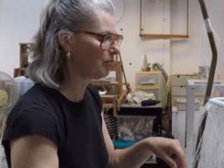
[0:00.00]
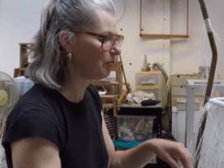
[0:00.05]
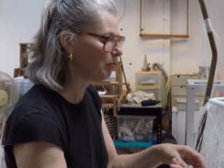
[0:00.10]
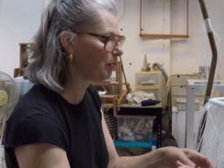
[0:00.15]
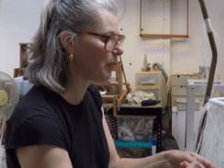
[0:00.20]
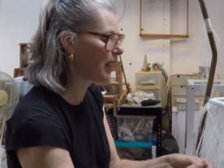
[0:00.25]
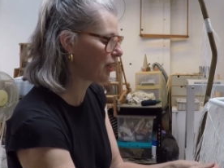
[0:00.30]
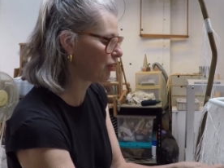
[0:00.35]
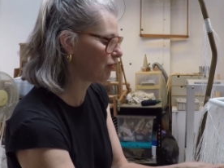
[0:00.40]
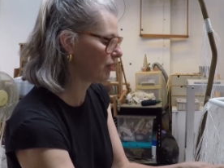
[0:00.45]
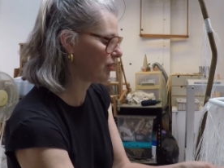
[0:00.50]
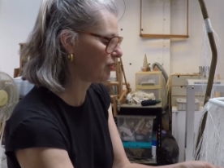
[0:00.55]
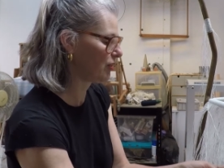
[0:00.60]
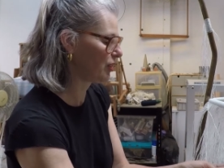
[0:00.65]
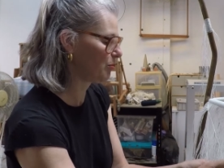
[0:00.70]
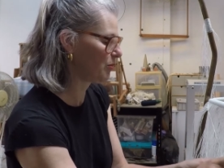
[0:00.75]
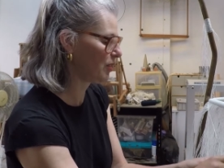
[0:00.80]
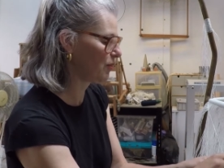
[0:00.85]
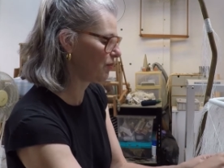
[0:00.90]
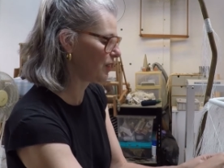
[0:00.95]
background,
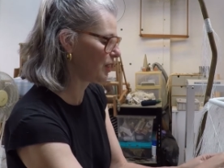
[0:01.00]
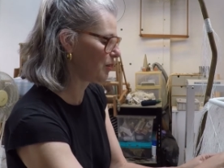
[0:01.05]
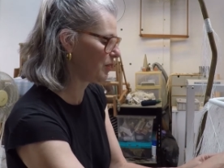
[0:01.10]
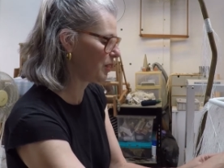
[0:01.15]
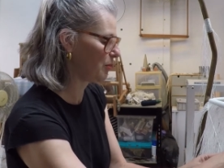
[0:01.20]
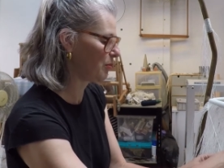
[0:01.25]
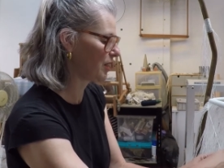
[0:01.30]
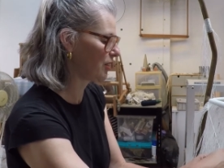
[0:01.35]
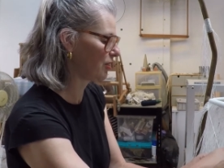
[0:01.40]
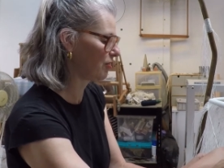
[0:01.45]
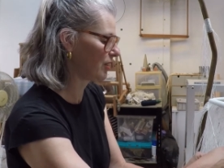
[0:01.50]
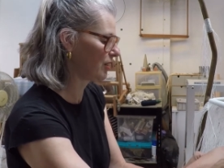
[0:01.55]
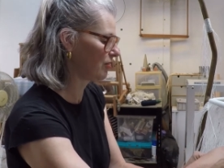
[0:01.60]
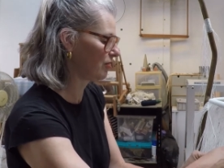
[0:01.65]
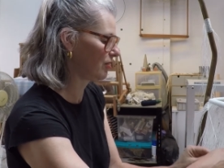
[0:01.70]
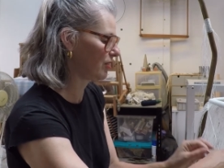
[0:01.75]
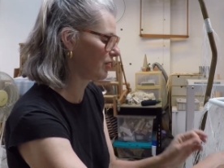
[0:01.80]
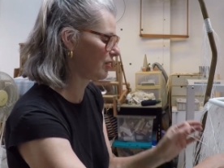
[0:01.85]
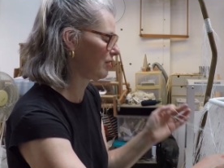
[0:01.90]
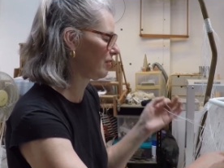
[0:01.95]
in my family
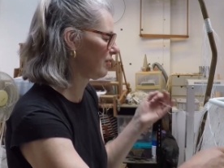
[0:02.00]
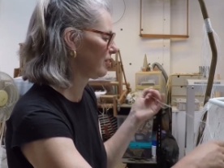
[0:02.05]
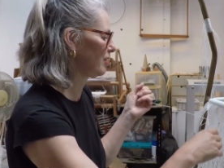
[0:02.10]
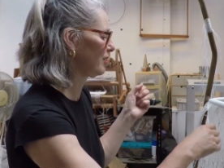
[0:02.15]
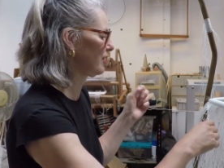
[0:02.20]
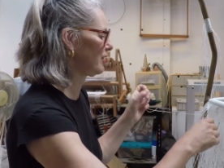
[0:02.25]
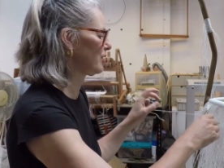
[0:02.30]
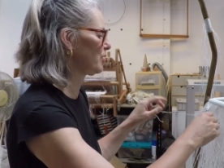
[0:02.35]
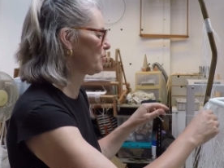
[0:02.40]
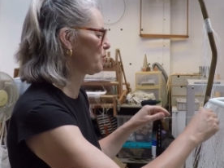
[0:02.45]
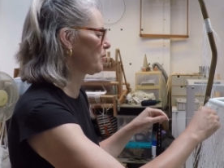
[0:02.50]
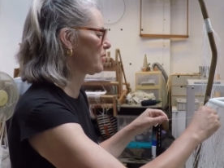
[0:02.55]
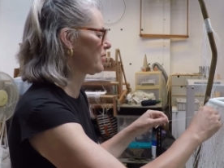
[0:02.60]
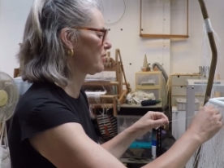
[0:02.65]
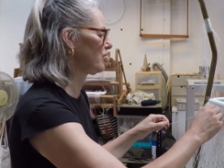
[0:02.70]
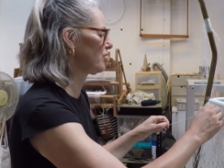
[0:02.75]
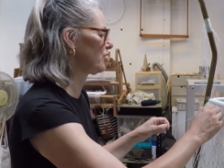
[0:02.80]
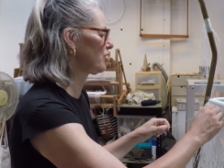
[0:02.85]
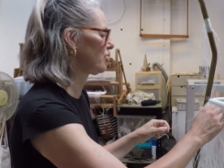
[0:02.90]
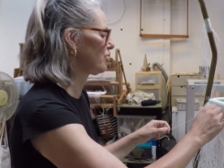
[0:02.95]
background. That's why I
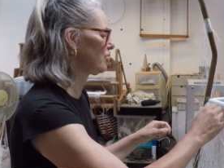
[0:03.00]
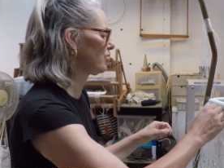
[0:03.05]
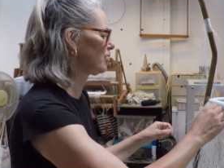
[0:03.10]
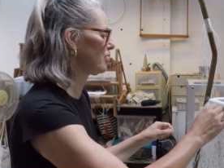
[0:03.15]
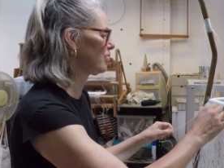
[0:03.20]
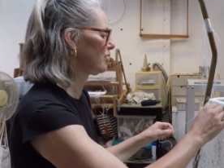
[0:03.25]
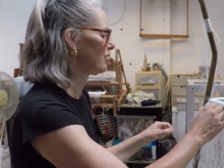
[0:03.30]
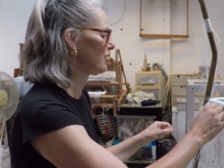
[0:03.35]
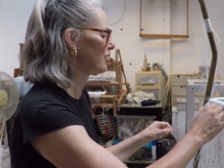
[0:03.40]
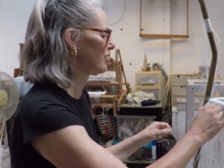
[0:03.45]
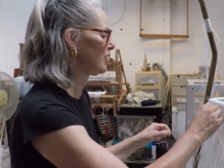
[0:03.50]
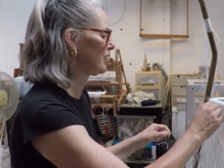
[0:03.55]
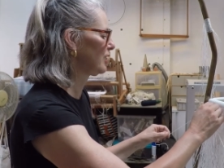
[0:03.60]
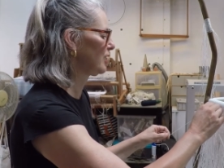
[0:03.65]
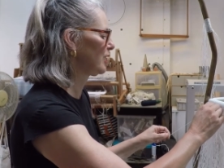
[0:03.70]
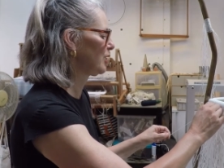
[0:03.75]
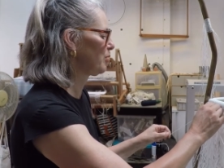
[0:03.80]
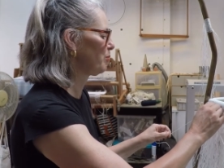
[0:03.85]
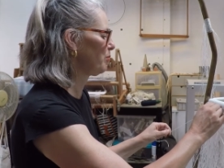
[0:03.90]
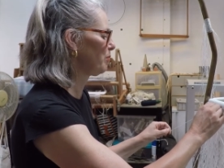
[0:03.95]
started
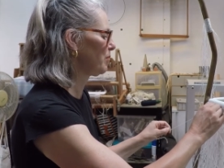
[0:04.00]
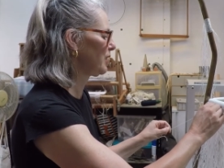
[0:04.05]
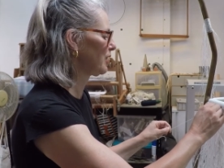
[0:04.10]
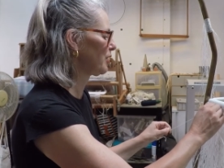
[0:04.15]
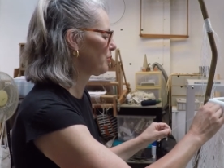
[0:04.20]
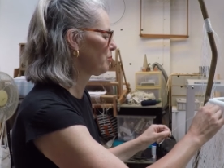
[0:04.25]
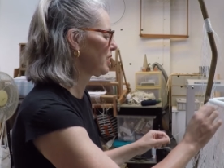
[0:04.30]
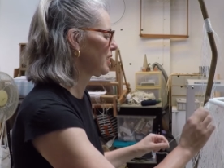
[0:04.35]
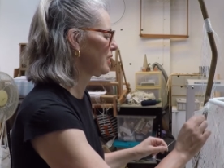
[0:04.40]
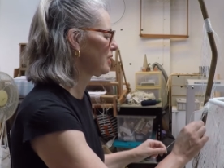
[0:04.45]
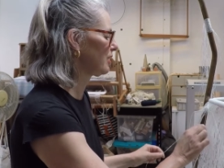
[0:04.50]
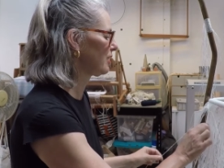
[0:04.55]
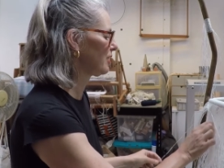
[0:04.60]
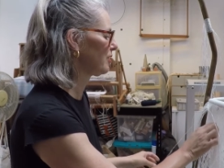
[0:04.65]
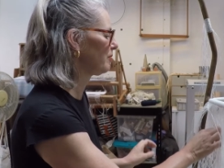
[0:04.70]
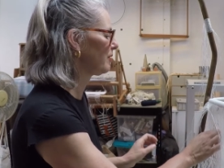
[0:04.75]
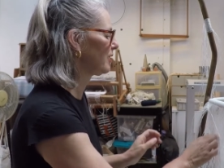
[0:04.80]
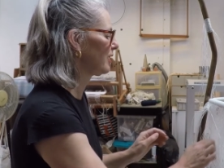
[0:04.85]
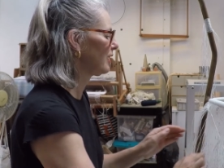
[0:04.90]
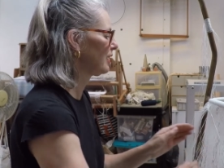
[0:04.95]
being a maker.
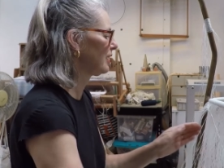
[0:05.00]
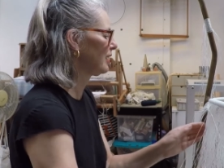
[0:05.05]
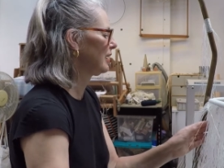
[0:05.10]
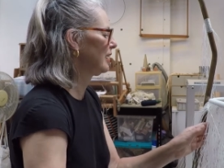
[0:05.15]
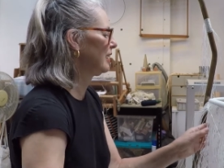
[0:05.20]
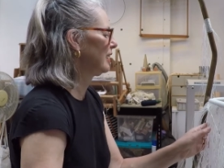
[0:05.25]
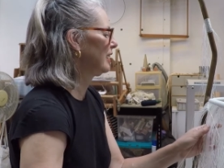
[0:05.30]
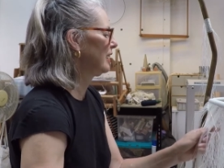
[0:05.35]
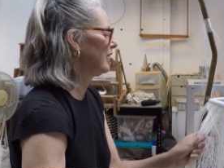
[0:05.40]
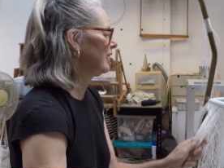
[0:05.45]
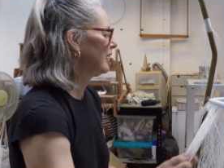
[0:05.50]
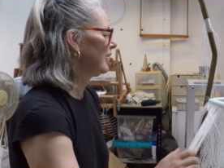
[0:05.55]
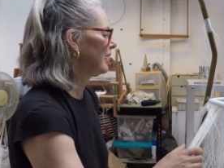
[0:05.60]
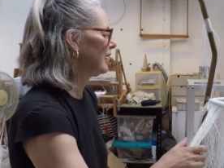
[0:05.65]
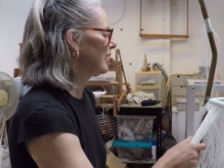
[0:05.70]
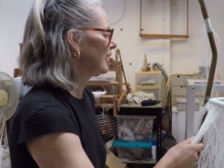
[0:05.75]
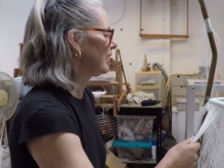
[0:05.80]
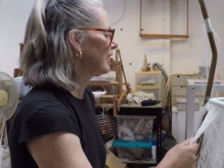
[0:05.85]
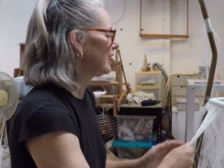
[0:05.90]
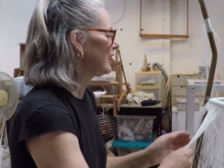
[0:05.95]

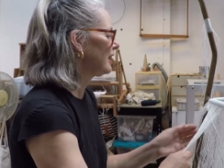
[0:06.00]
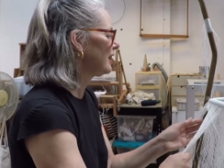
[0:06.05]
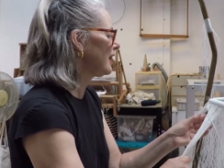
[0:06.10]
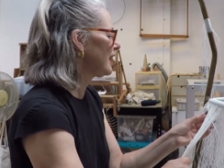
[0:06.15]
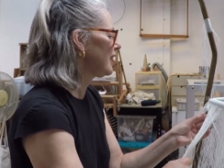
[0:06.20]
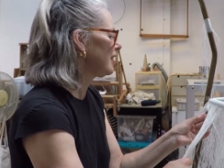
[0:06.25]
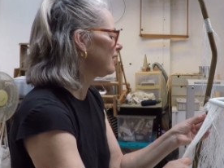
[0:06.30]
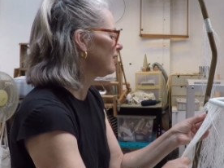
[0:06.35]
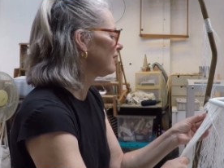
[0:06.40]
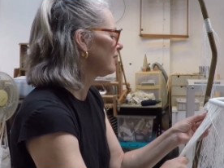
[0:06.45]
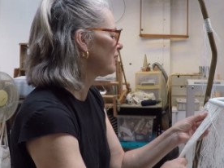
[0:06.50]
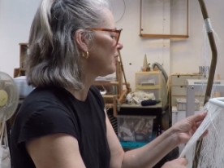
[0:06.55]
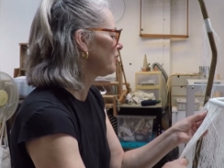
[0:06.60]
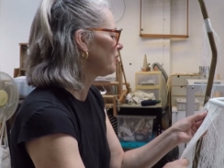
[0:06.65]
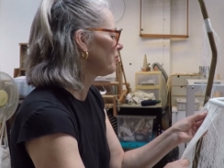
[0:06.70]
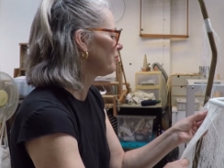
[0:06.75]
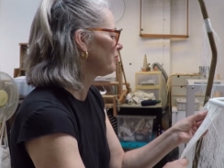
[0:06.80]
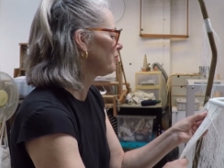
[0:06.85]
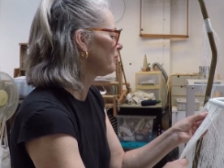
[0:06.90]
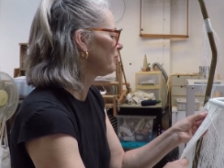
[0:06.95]
And then
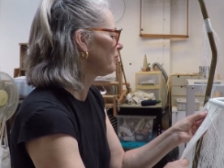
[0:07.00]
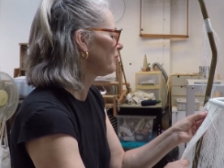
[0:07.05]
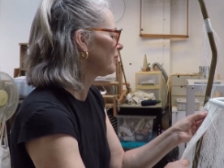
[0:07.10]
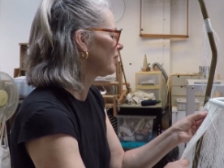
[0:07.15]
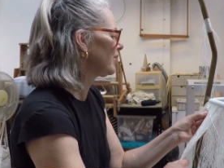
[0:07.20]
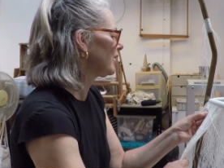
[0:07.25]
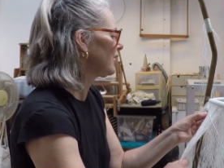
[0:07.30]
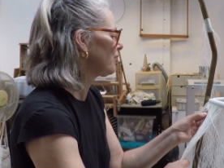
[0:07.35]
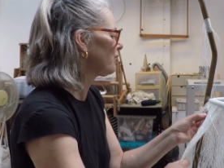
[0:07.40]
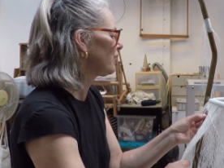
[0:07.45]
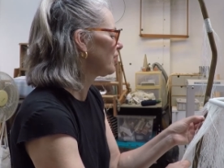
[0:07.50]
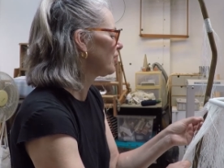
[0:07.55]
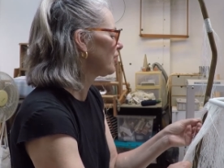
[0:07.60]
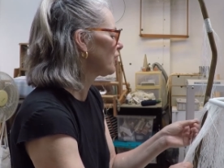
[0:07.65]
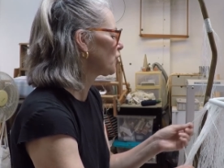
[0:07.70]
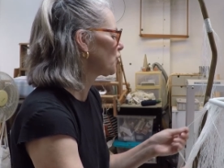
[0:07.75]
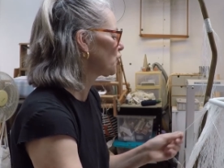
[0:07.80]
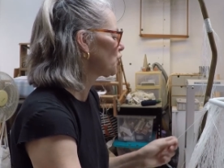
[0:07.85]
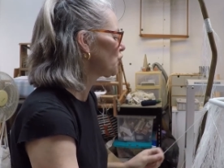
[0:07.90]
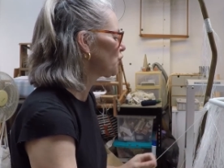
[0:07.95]
having
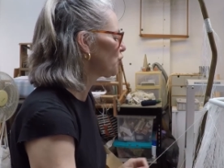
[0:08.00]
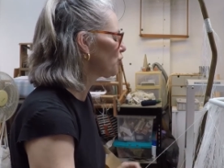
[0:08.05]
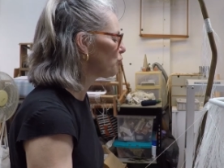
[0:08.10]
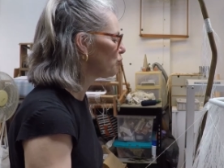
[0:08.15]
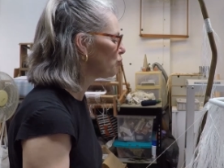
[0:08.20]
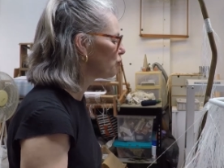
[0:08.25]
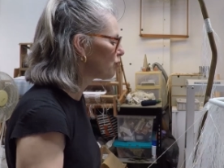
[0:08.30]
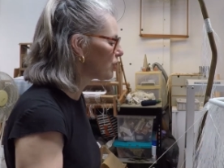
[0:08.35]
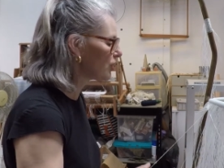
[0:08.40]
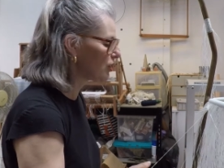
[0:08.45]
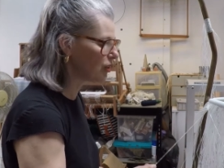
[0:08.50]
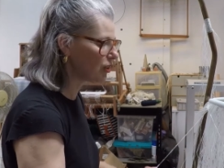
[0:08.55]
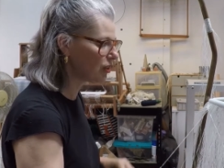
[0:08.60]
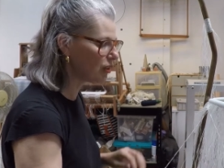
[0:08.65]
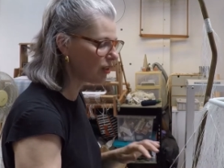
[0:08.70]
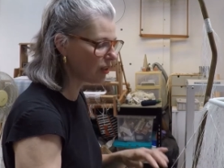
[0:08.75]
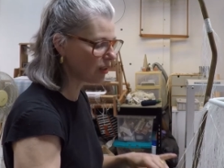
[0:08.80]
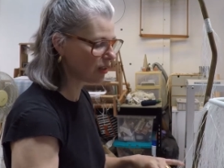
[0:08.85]
young children